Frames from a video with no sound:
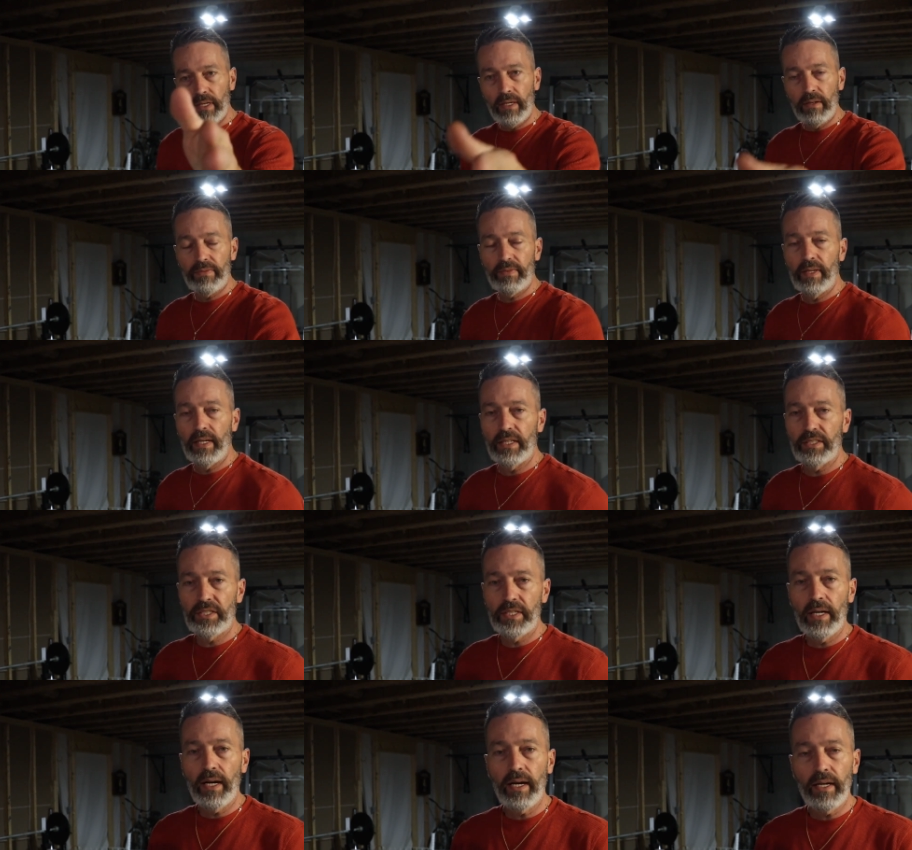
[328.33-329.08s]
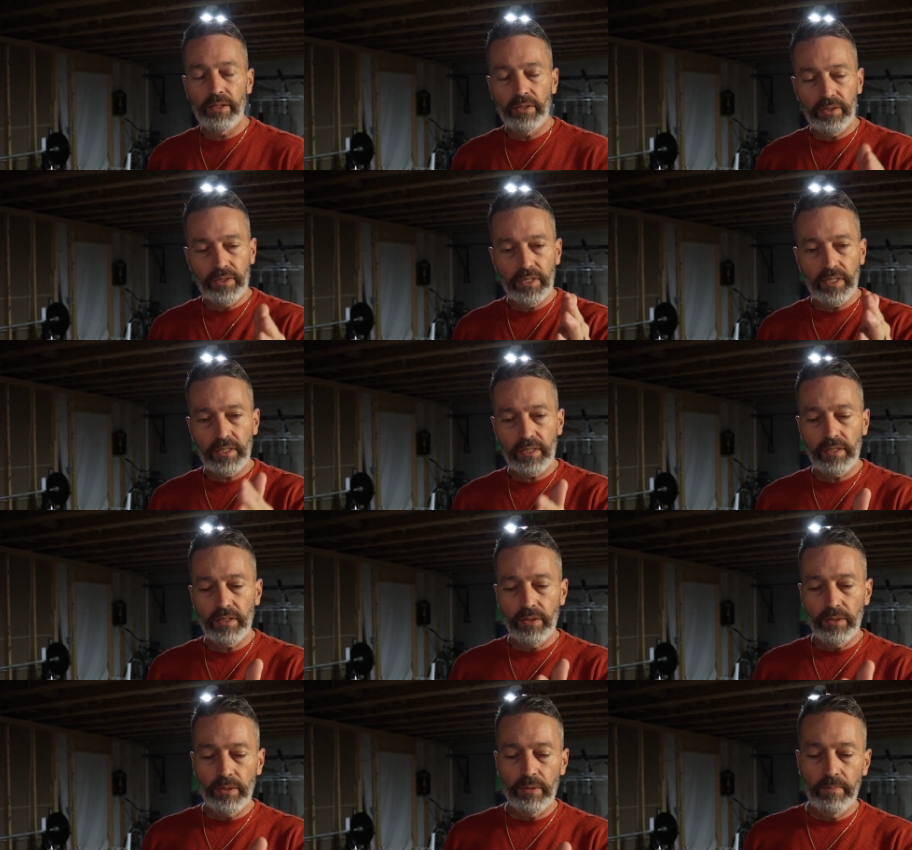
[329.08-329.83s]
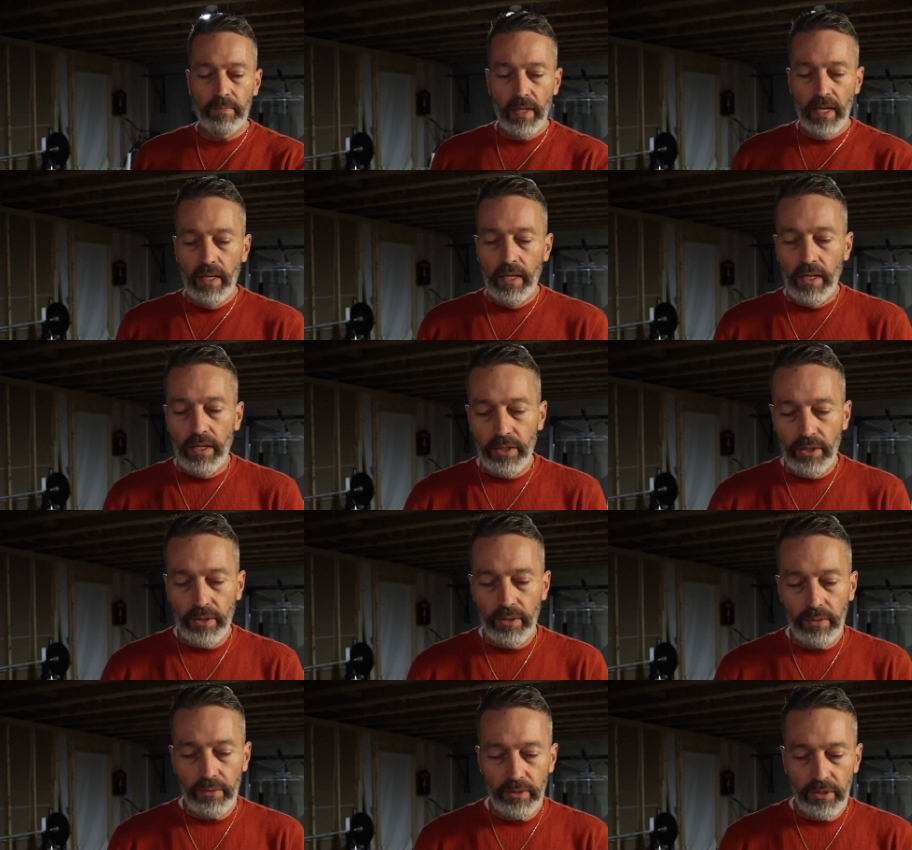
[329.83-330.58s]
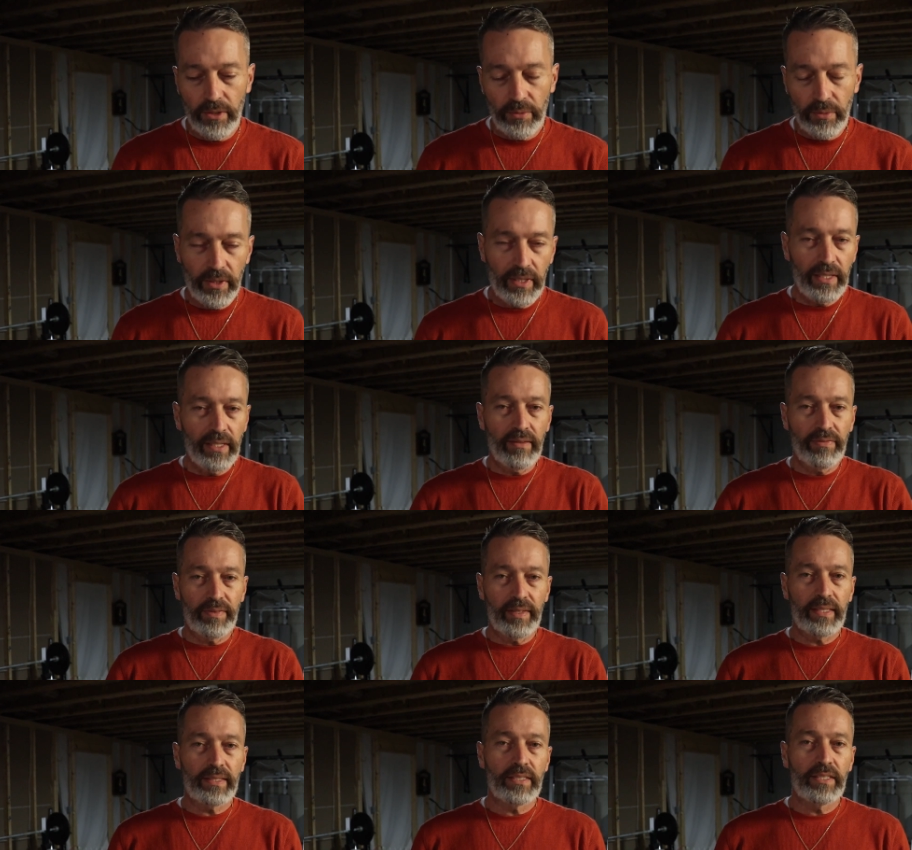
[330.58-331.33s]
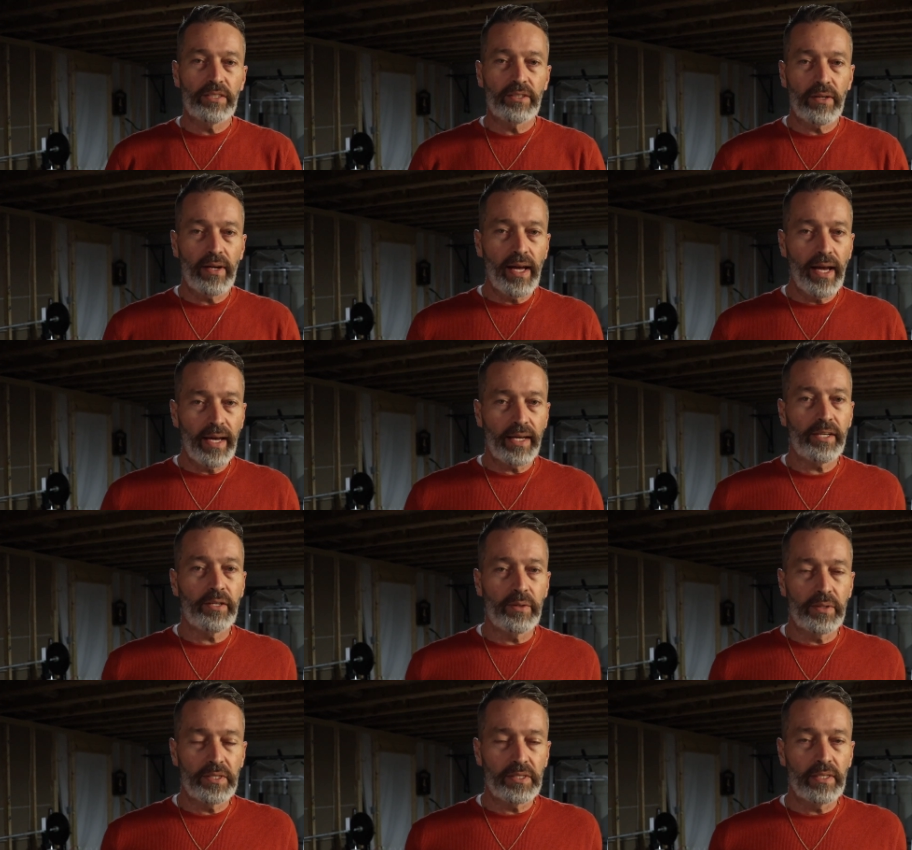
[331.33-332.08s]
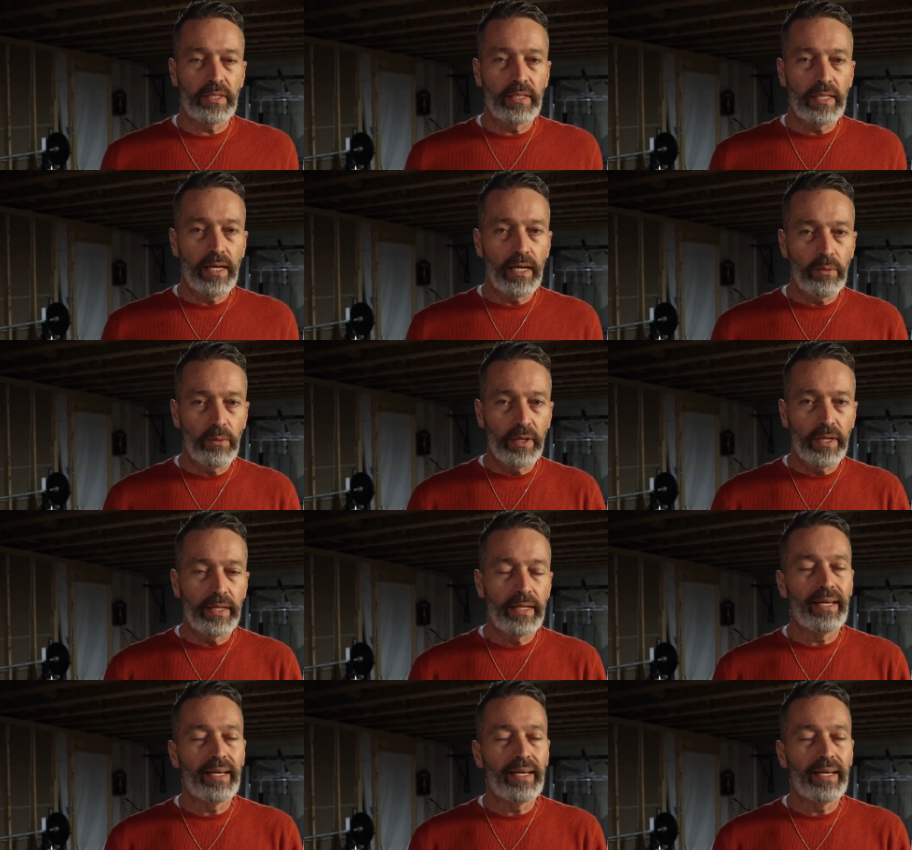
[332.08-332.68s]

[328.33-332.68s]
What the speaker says: off that shot. You're really affecting your accuracy that way.